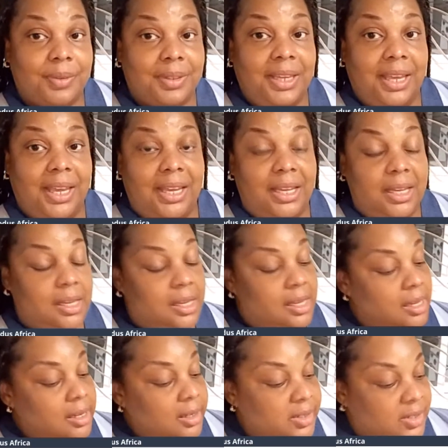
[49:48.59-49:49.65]
Okay.
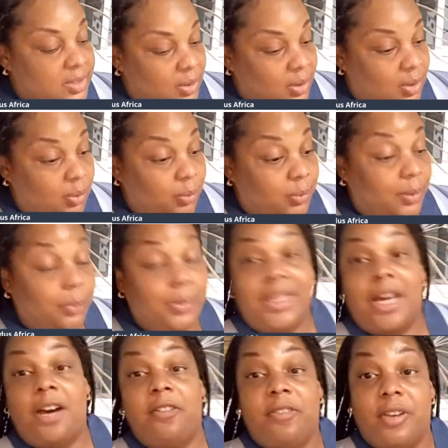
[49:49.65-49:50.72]
So
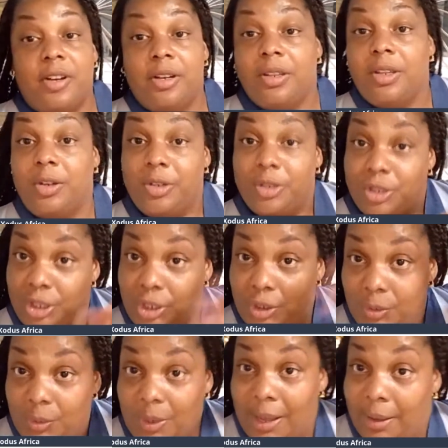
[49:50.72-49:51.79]
without further
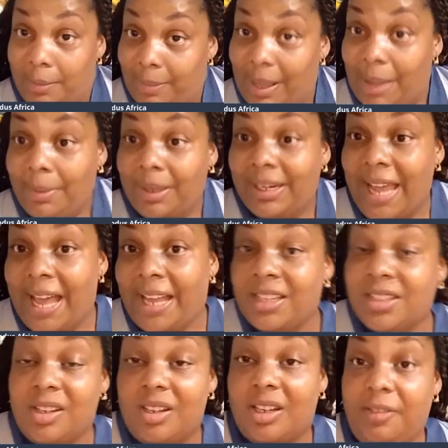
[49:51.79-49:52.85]
ado, I'm going to
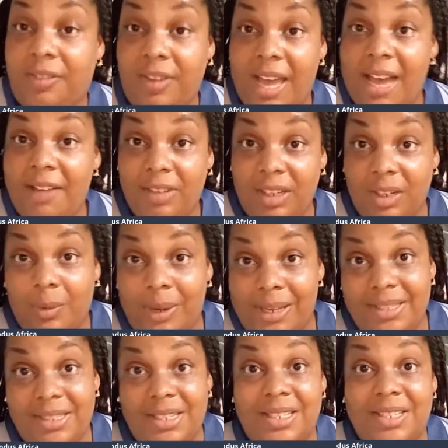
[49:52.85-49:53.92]
ask y'all if you have any
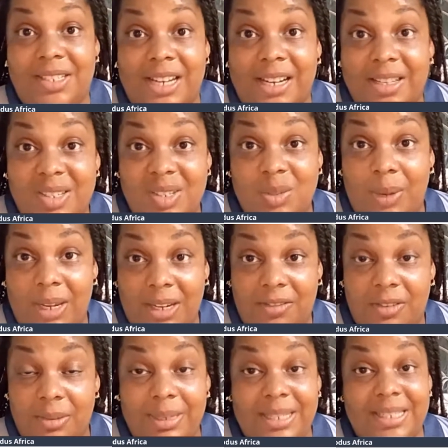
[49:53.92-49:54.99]
questions. Jackson's
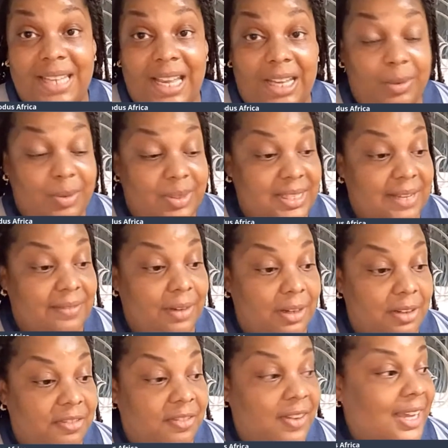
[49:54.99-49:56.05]
waiting for me. It's 8:07
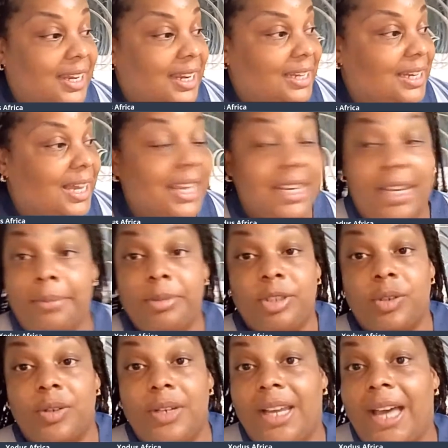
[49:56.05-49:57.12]
on a Friday night. I'm
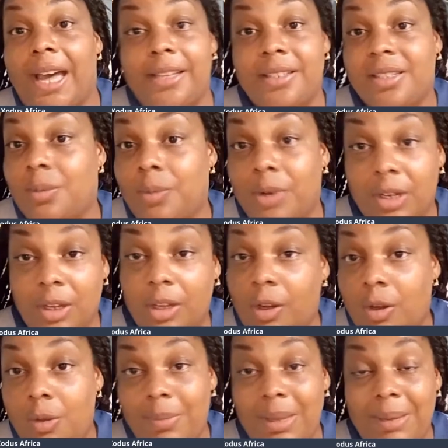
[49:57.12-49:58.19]
sure he got somewhere to
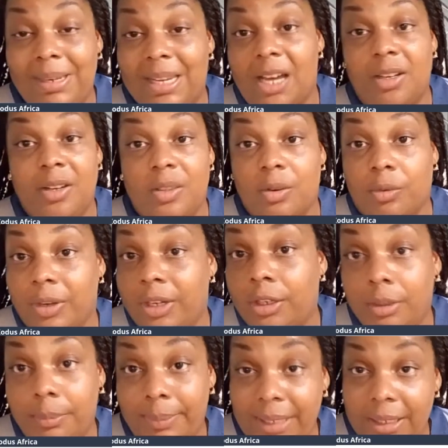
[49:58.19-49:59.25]
go, maybe down at the
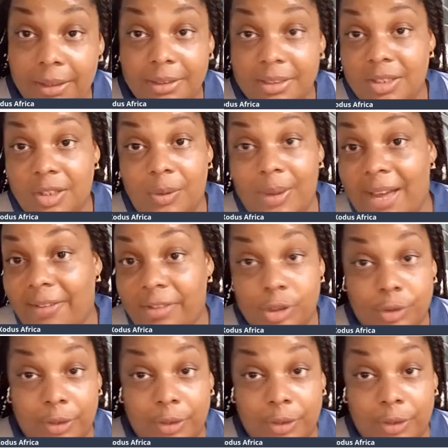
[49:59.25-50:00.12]
Regal Beagle to go have a